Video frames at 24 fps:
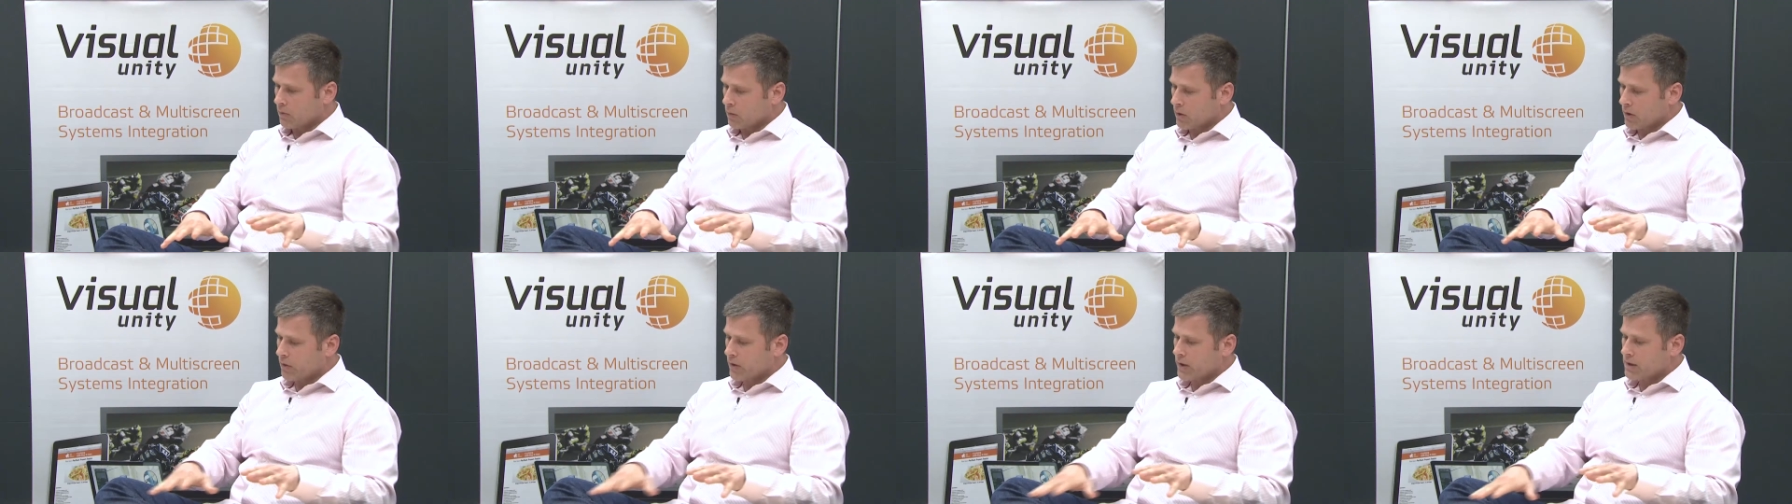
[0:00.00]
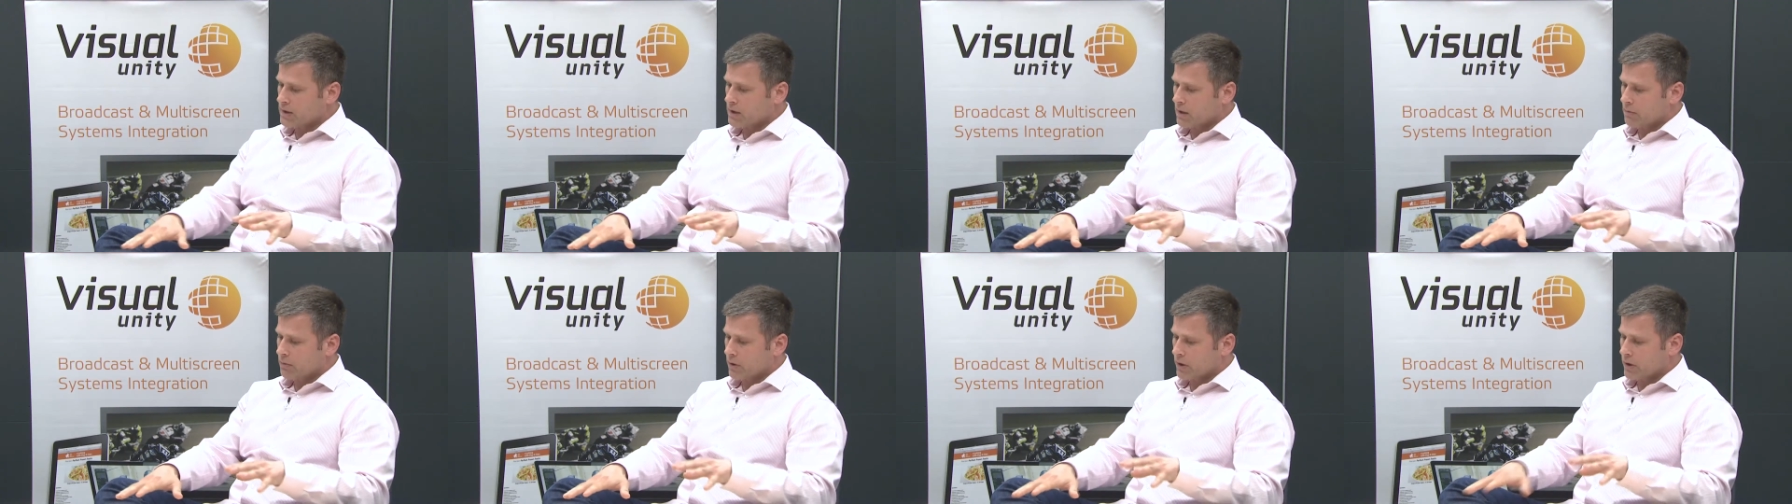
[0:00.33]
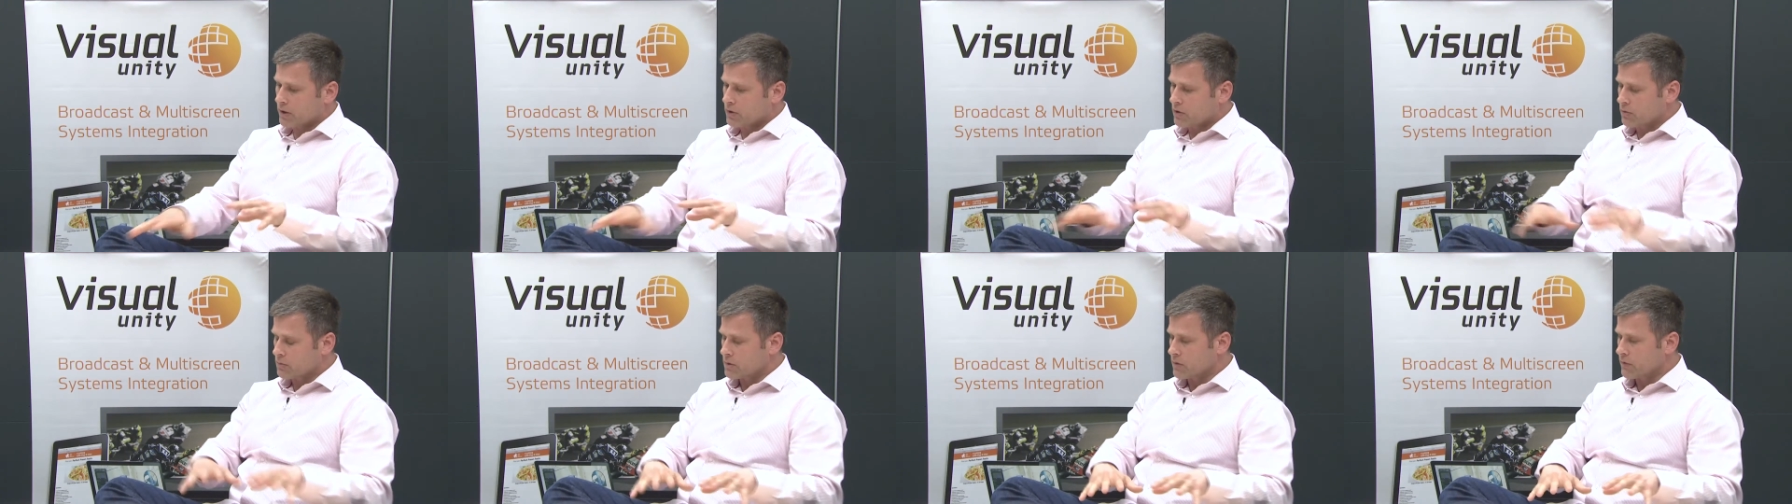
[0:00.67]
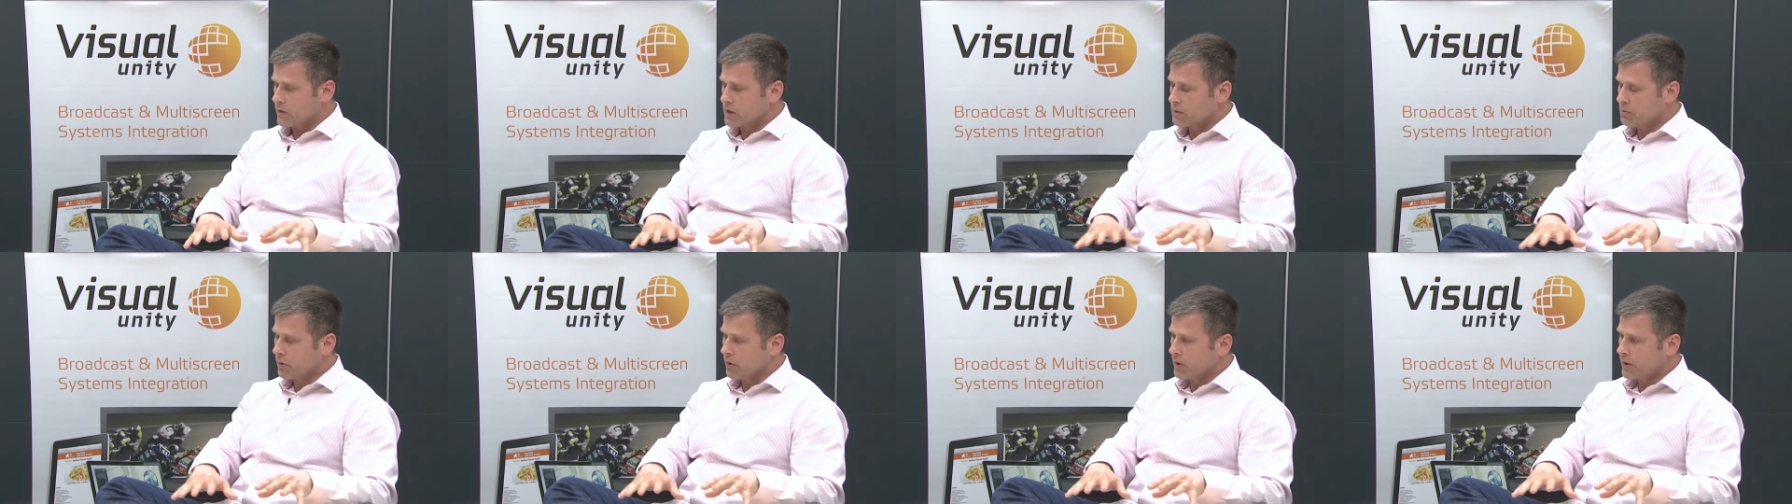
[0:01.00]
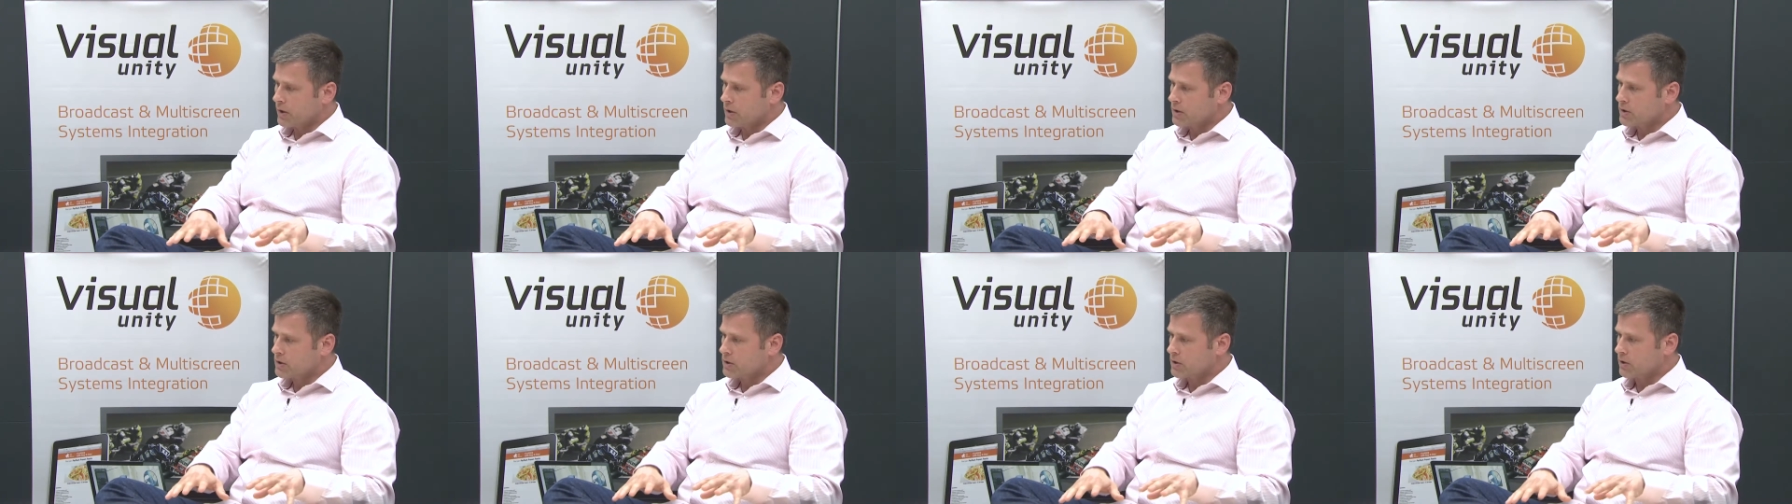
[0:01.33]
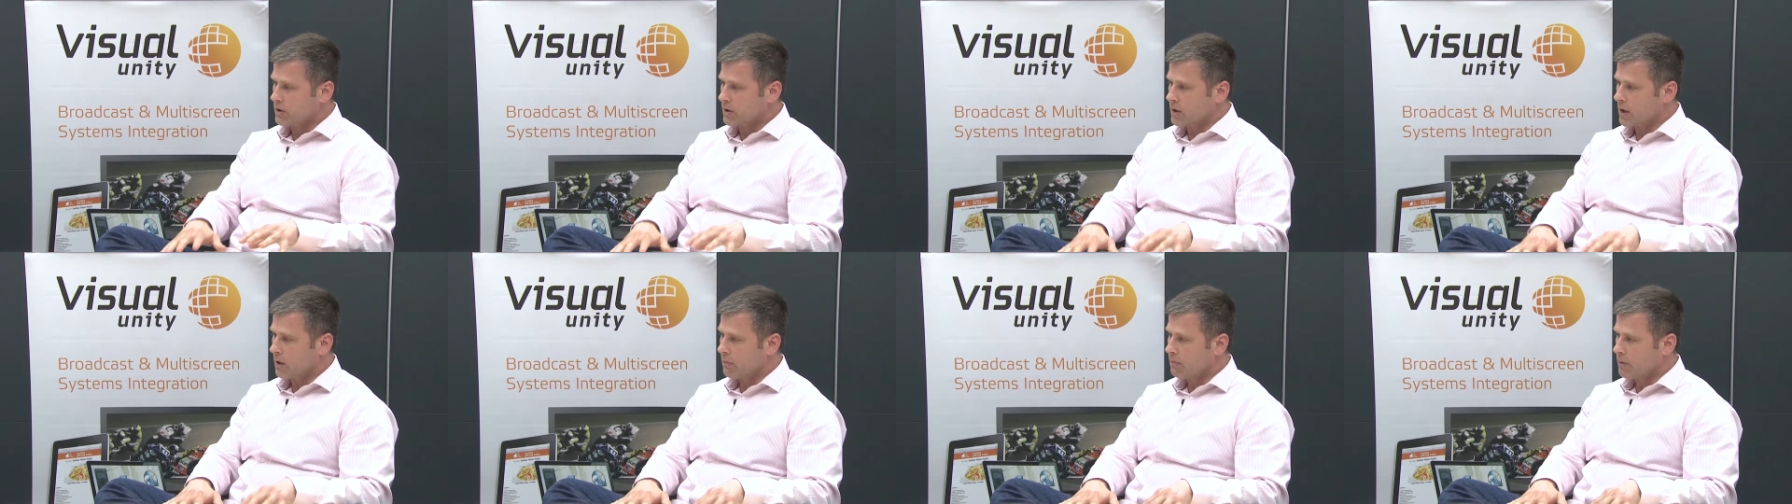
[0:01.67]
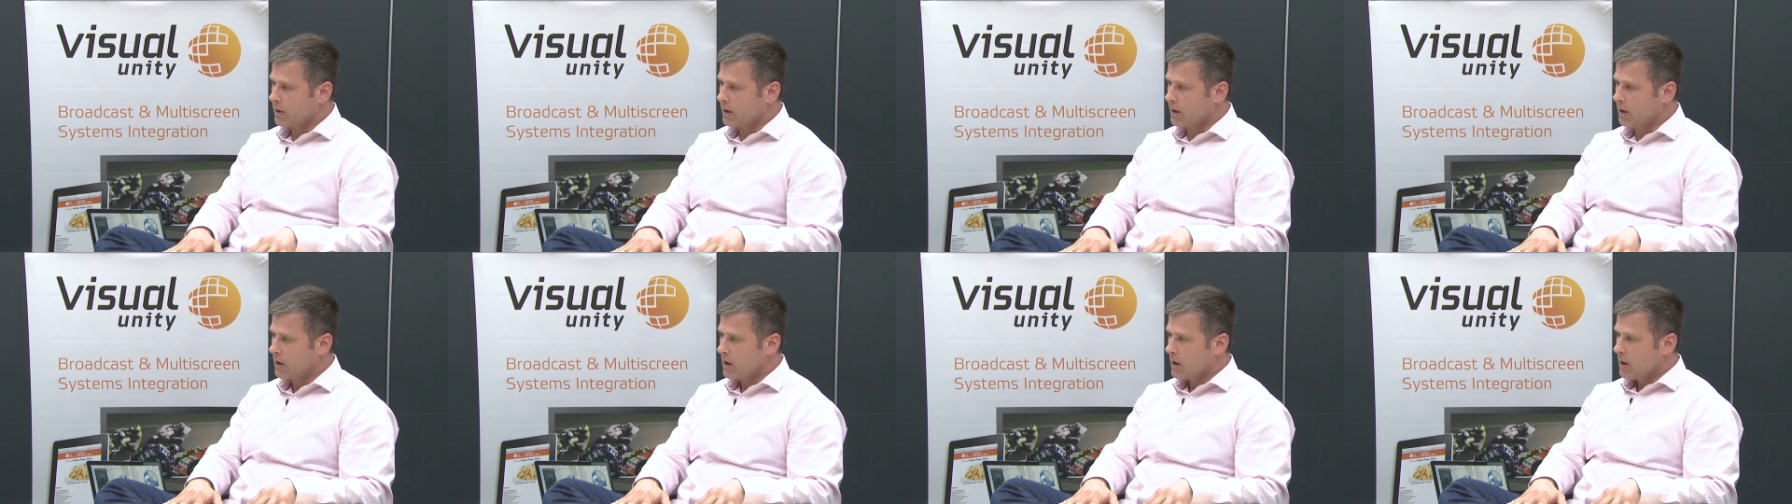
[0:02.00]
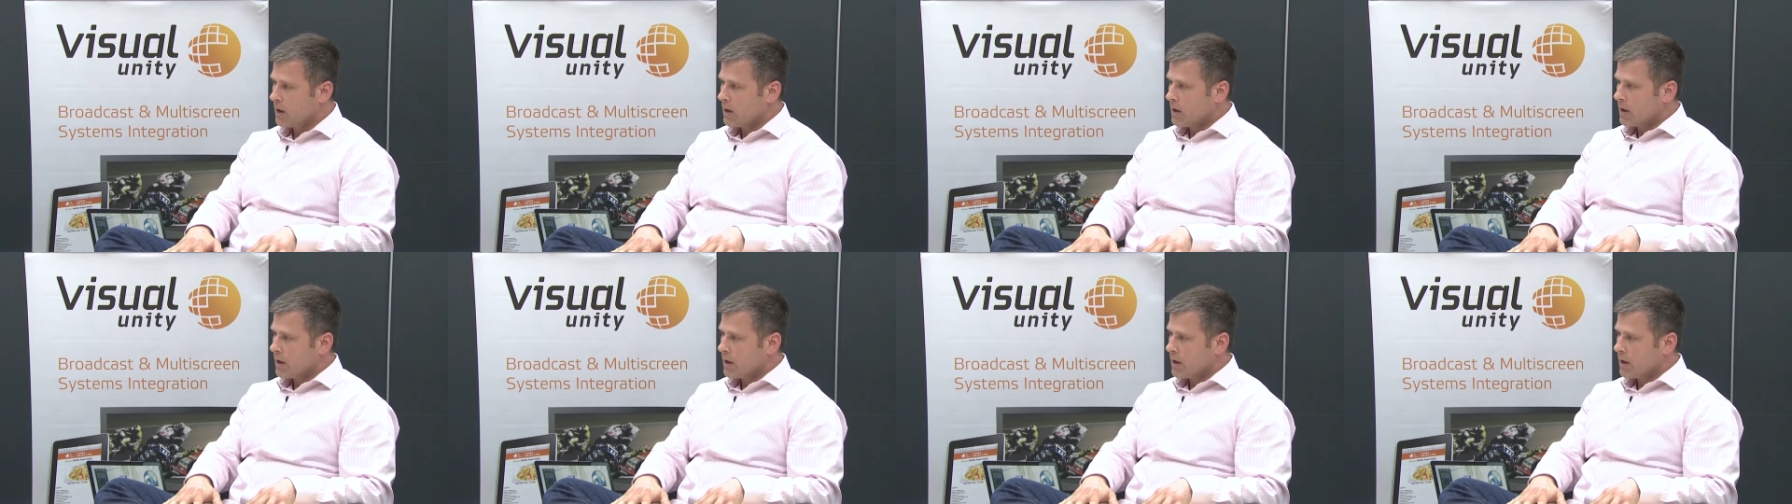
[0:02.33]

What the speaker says: One of the things I bring in terms of experience to the company